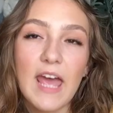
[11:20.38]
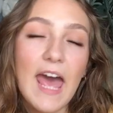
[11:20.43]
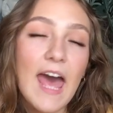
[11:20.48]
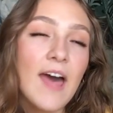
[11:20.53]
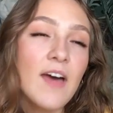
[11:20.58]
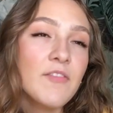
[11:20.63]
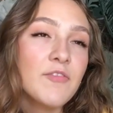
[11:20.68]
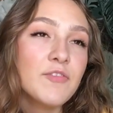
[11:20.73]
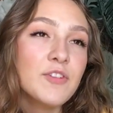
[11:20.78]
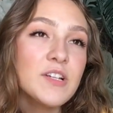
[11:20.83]

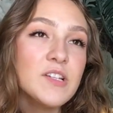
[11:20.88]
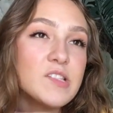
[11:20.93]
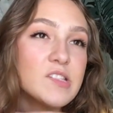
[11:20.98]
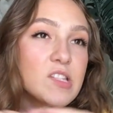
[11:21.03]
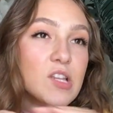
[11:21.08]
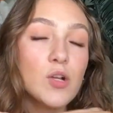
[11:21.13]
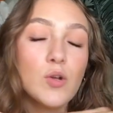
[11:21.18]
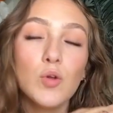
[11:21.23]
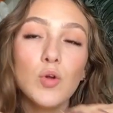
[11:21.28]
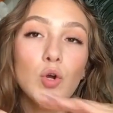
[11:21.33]
Every
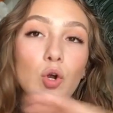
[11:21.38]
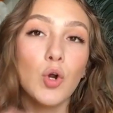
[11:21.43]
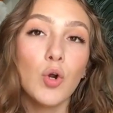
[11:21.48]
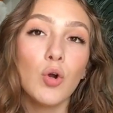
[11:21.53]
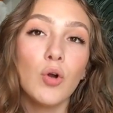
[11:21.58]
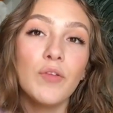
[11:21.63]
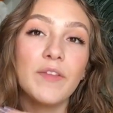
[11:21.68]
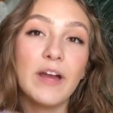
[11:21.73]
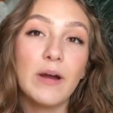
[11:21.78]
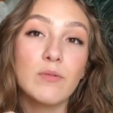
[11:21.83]
single
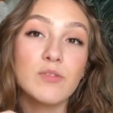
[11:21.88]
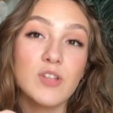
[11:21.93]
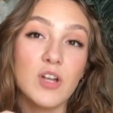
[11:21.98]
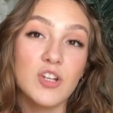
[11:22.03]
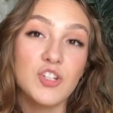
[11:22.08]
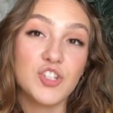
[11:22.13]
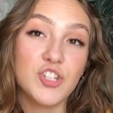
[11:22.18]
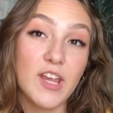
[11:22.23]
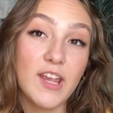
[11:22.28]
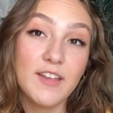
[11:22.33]
girl that was
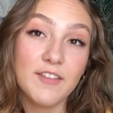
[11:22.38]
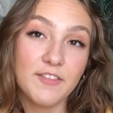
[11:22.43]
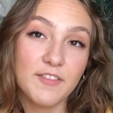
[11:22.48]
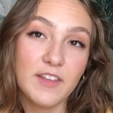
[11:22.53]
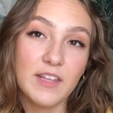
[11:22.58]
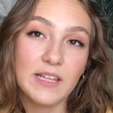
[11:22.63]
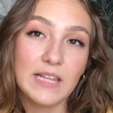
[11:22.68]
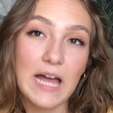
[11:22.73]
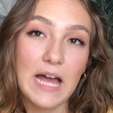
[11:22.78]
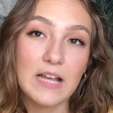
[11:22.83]
on
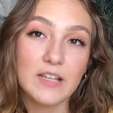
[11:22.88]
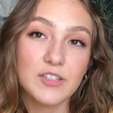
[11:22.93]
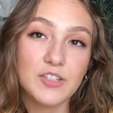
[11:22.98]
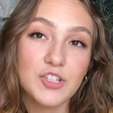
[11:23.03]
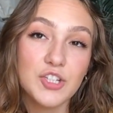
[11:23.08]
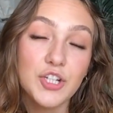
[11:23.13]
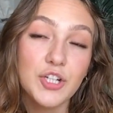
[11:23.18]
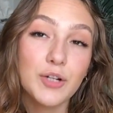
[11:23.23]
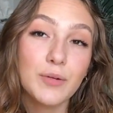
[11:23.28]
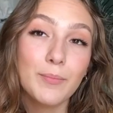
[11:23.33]
JV
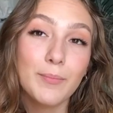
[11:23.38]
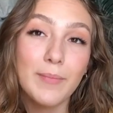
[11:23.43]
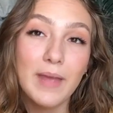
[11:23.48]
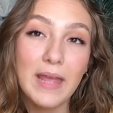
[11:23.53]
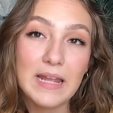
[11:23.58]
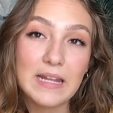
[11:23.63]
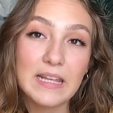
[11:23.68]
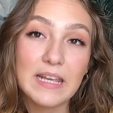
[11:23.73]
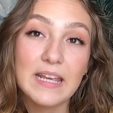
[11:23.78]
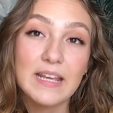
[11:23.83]
last year
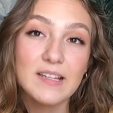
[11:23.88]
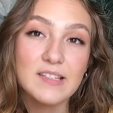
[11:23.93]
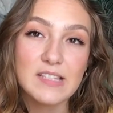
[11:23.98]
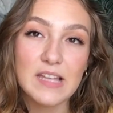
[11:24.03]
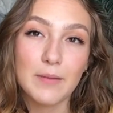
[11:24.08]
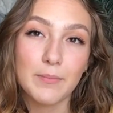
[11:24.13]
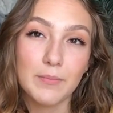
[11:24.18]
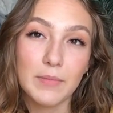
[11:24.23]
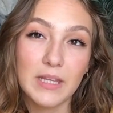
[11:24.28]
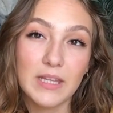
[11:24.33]
made it
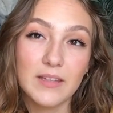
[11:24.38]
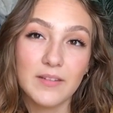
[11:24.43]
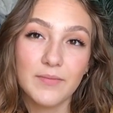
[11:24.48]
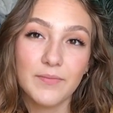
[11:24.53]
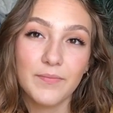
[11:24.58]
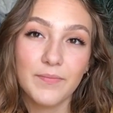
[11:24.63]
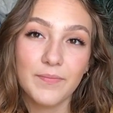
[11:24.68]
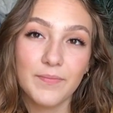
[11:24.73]
except me.